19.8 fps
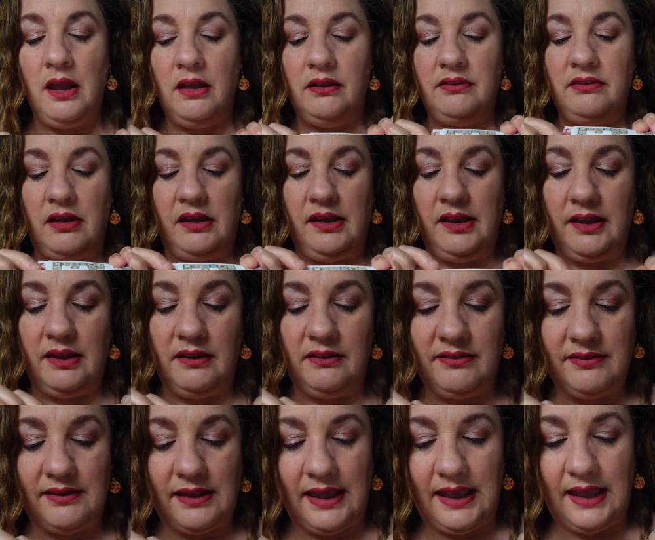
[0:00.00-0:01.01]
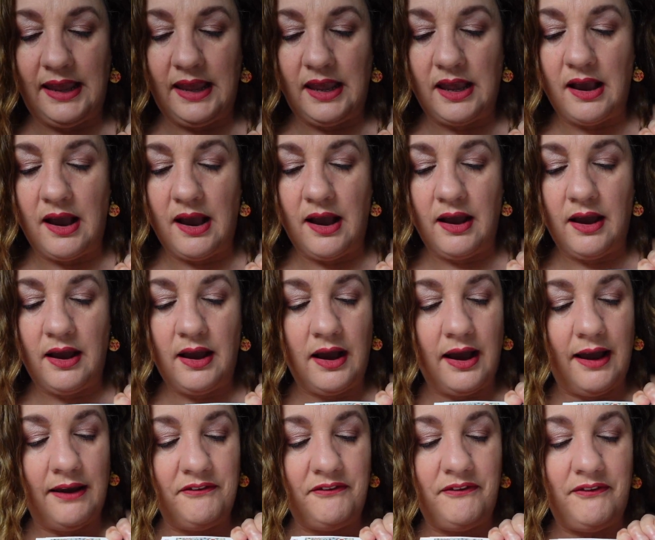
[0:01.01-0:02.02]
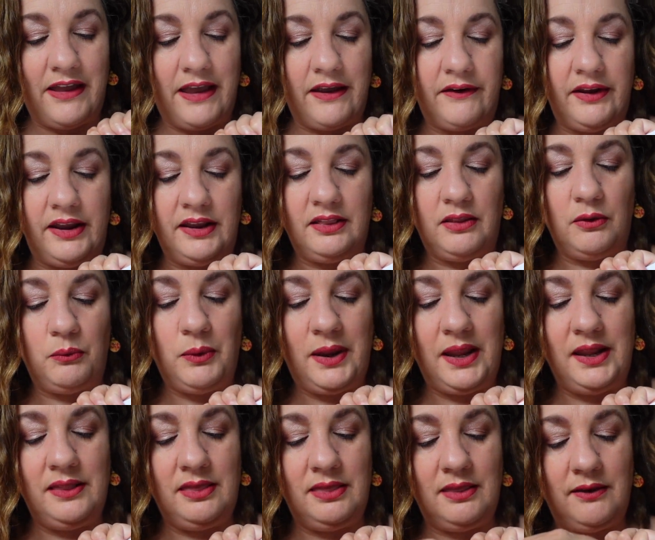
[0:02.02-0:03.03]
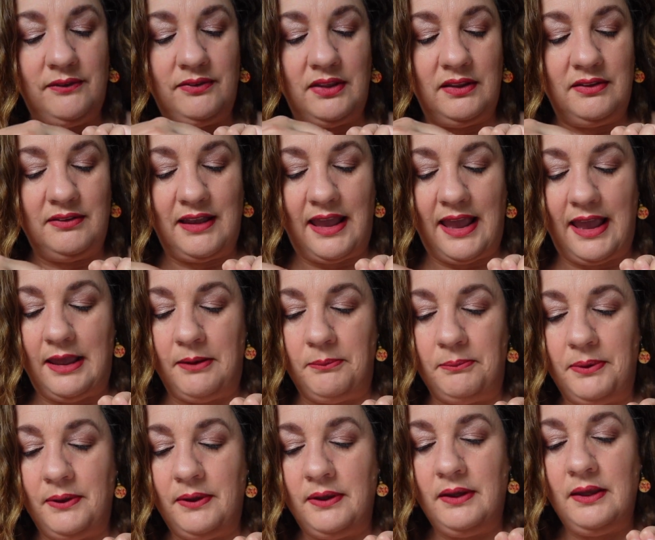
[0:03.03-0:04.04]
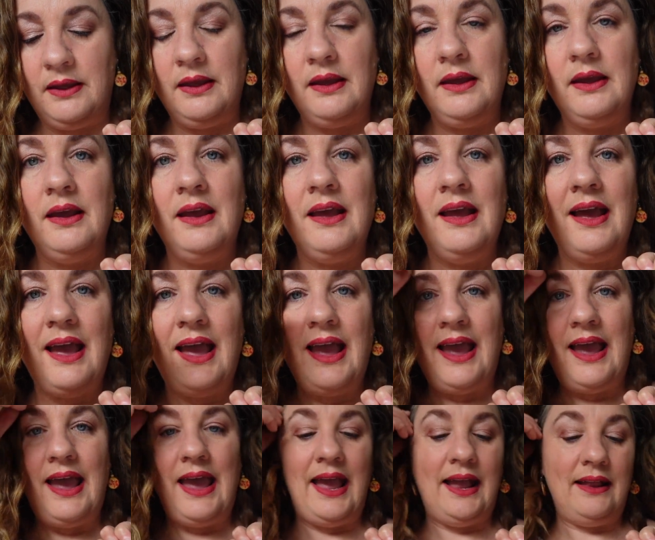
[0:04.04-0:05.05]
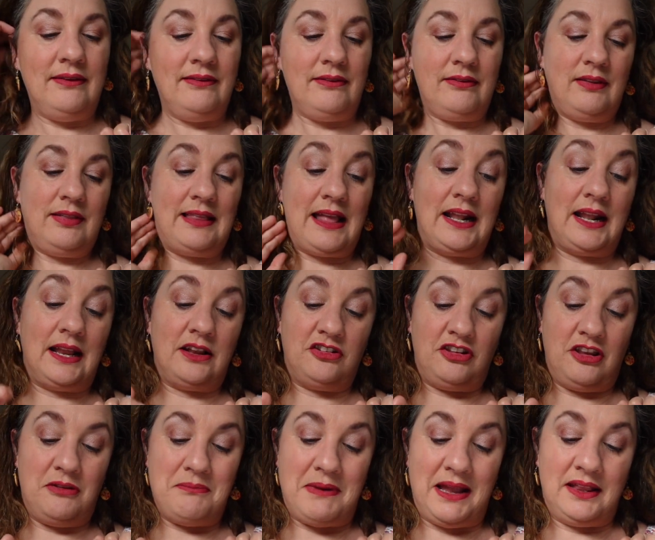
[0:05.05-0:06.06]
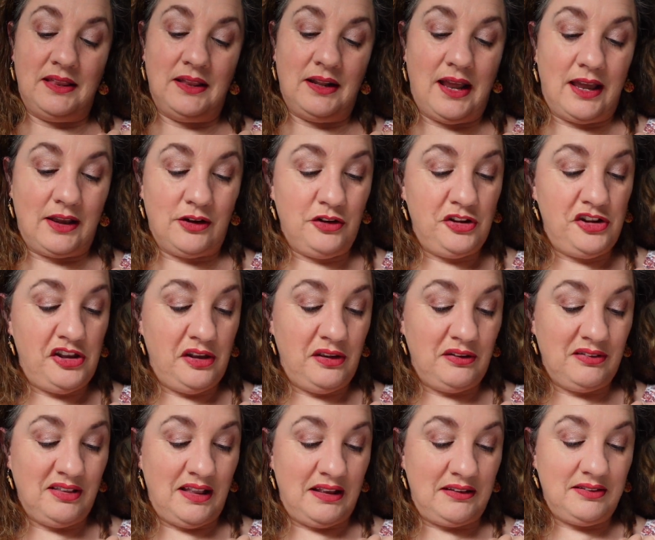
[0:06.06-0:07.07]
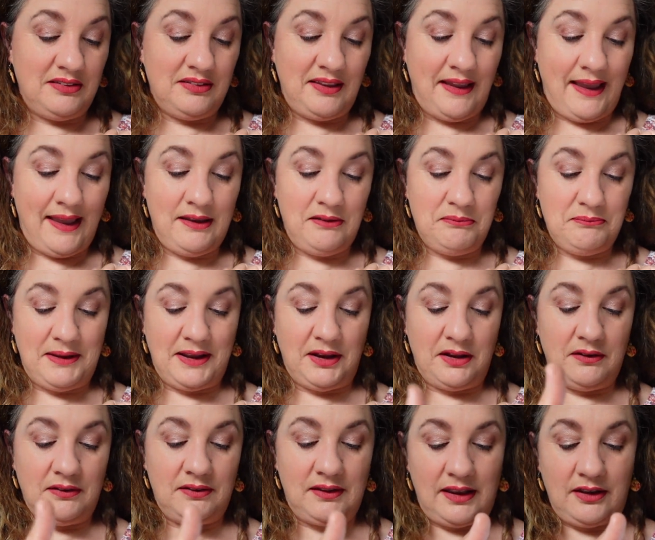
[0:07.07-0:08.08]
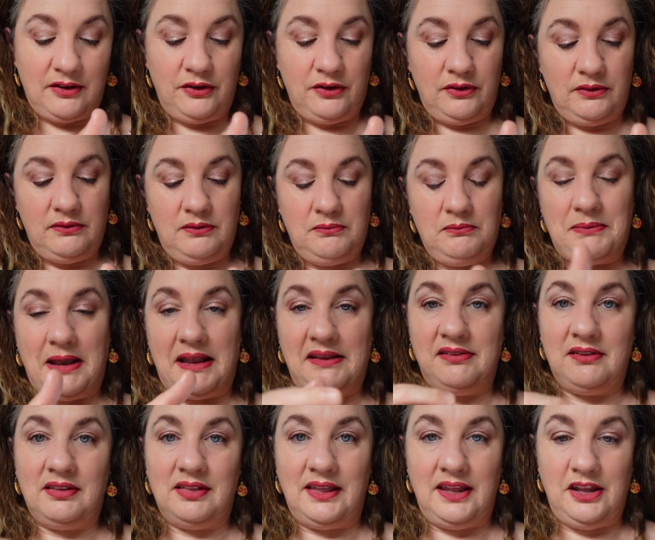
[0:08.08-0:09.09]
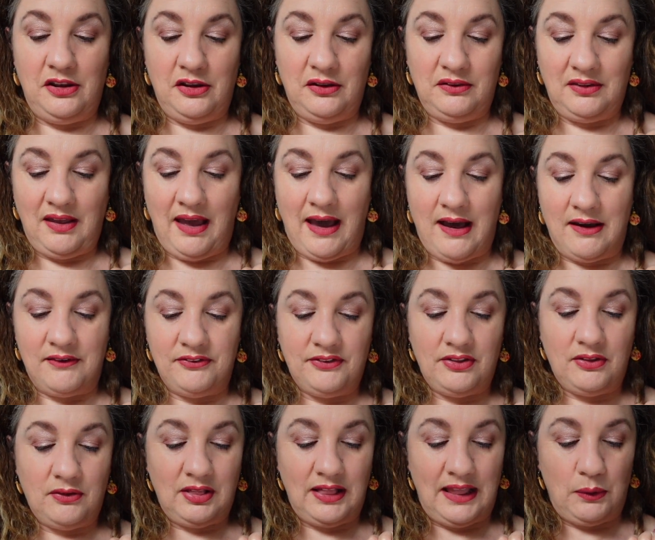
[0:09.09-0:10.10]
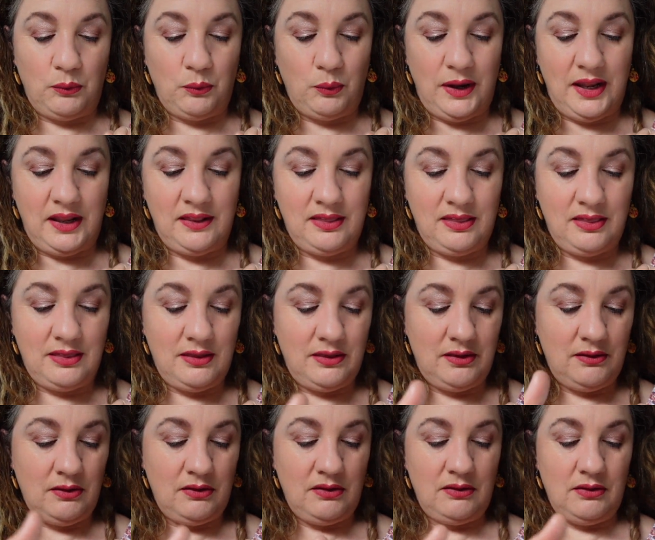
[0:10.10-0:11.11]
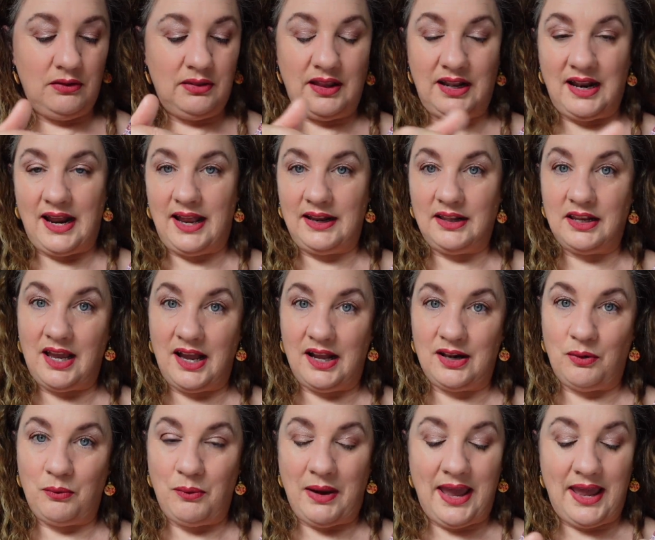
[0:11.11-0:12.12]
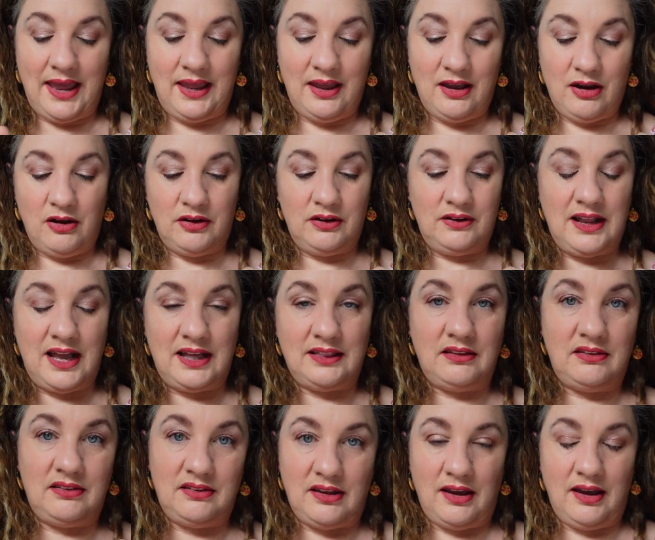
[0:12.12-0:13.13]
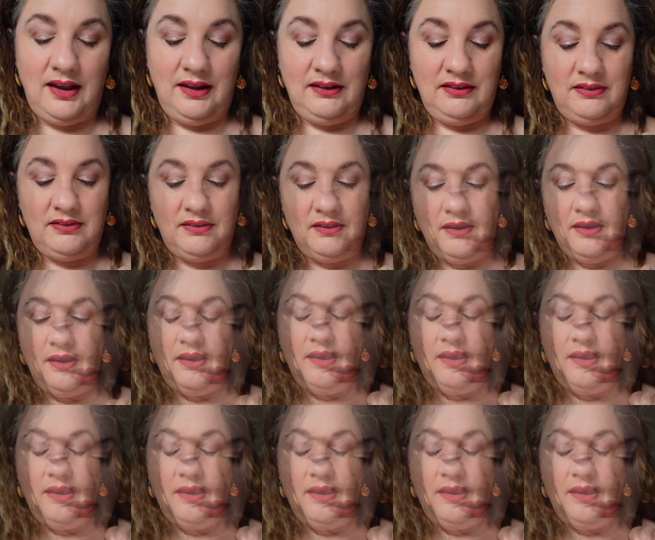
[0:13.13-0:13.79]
So you can see I've varied the width of the tape, and that actually meant that I could use less tape because I could basically use half the width that I'd cut away on other sides.